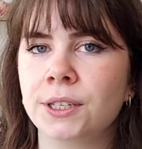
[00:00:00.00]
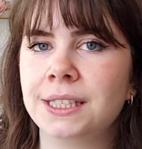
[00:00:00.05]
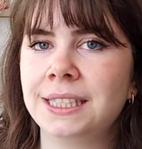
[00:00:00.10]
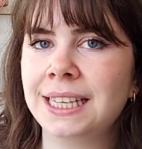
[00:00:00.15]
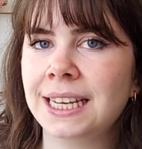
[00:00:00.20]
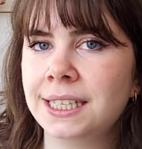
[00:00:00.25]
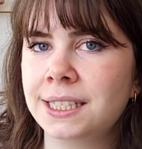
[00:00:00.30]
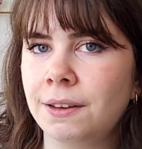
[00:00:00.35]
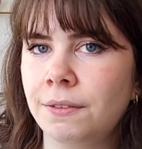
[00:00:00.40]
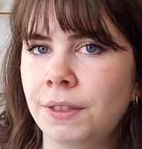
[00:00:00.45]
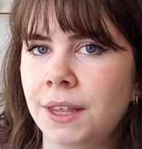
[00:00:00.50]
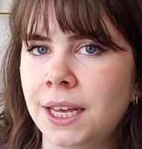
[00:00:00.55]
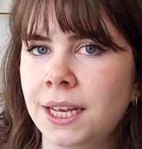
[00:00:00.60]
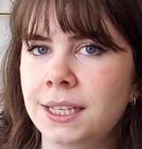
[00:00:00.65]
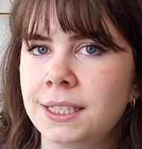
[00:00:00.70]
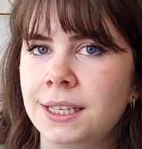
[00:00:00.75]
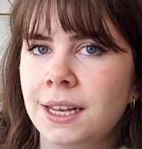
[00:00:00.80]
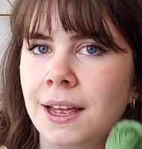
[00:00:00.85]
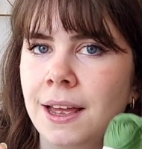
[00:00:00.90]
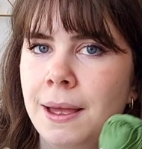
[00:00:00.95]
6 of
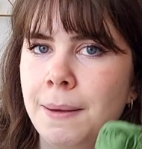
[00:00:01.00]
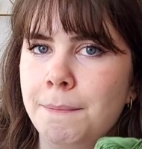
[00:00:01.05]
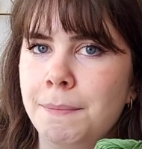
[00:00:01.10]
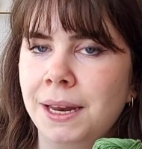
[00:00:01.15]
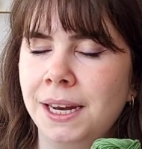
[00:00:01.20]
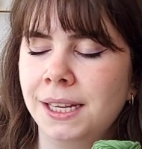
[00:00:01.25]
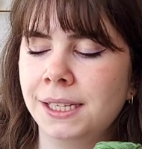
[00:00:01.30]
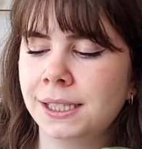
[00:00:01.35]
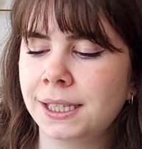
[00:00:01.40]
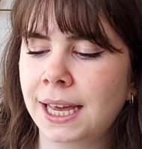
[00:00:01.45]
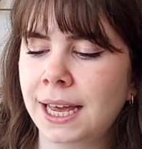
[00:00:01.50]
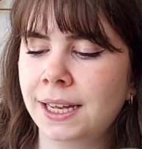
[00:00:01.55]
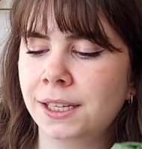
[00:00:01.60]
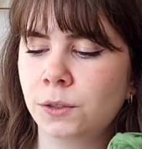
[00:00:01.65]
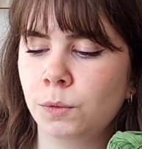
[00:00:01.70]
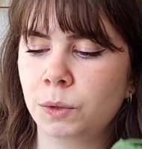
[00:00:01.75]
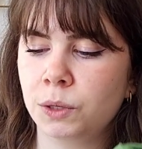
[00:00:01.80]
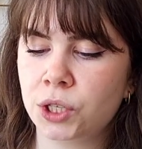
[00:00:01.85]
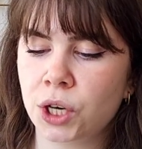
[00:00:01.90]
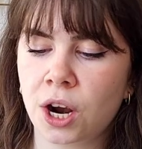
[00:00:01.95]
these mini
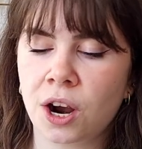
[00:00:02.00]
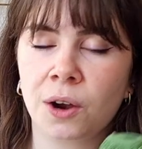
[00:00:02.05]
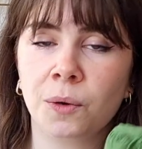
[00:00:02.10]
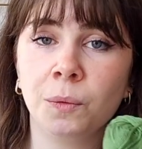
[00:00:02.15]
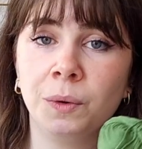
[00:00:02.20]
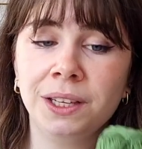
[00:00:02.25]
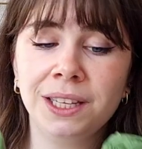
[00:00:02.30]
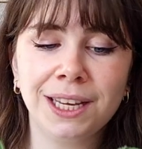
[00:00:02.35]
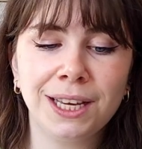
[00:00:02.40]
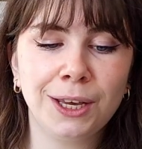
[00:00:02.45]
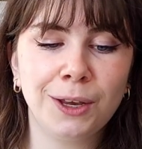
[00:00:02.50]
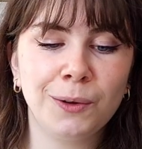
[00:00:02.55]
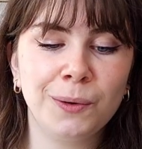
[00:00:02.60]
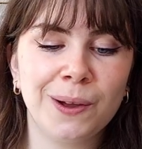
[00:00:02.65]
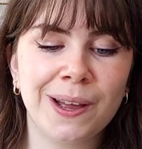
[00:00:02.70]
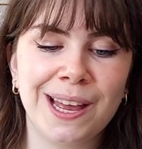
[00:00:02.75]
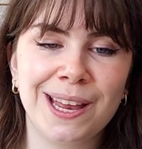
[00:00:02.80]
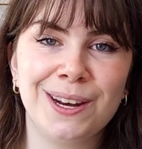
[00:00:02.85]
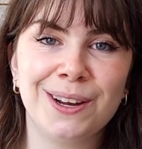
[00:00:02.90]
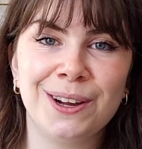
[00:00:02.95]
skeins, which are really cute
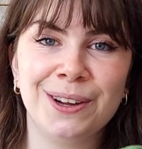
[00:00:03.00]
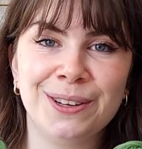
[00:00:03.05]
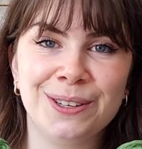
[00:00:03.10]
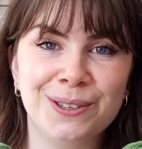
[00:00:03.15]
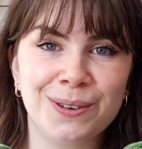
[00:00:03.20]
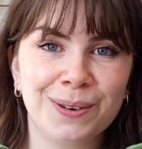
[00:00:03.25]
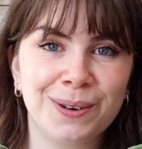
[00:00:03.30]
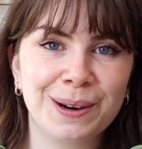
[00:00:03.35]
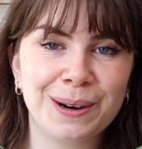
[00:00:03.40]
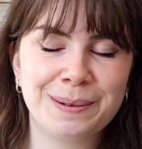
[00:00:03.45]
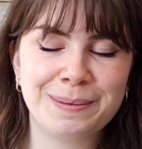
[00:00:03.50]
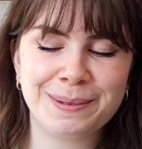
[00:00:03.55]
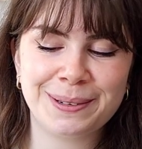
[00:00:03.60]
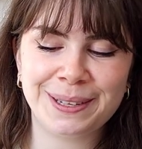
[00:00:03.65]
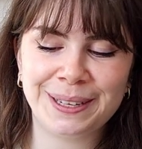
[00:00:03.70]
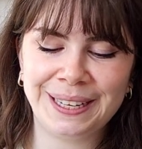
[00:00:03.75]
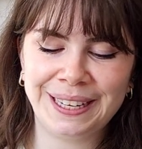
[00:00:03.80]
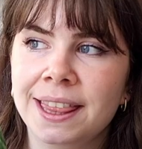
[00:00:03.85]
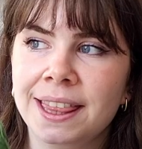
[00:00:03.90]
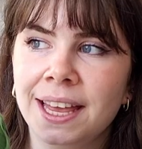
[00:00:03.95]
and
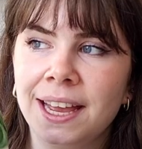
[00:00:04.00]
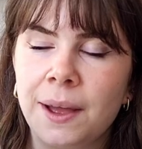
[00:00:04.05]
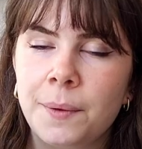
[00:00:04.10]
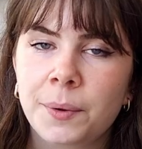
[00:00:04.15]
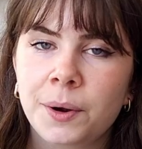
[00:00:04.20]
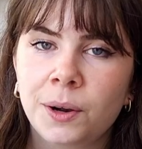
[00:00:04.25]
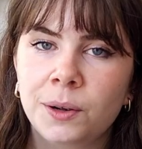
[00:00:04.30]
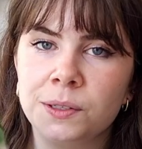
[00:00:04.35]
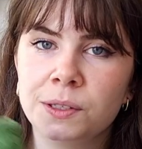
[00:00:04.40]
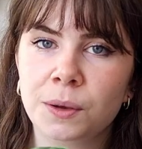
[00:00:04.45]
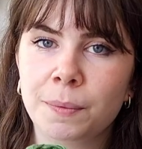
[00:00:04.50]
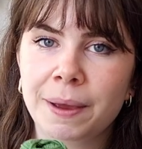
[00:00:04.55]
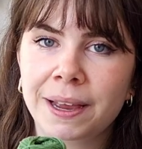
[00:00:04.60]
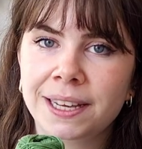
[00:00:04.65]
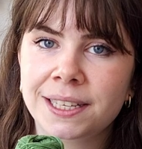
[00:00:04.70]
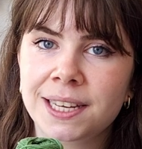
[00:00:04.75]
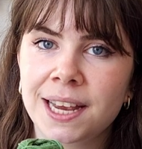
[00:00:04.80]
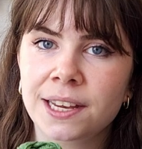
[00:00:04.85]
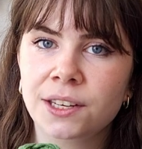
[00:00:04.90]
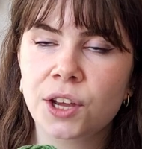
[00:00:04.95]
adorable. I think I would also make
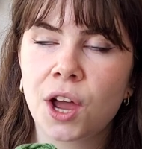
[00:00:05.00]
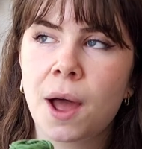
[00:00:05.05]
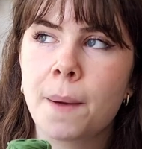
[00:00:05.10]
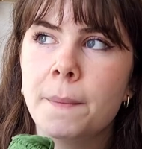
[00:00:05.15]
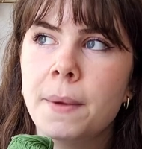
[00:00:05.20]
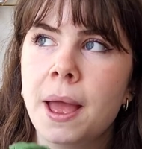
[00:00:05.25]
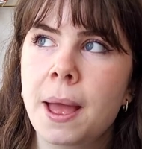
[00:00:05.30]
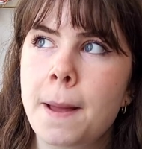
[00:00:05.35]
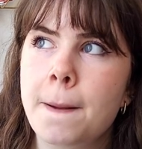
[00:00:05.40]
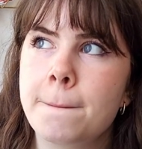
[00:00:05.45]
a tank top.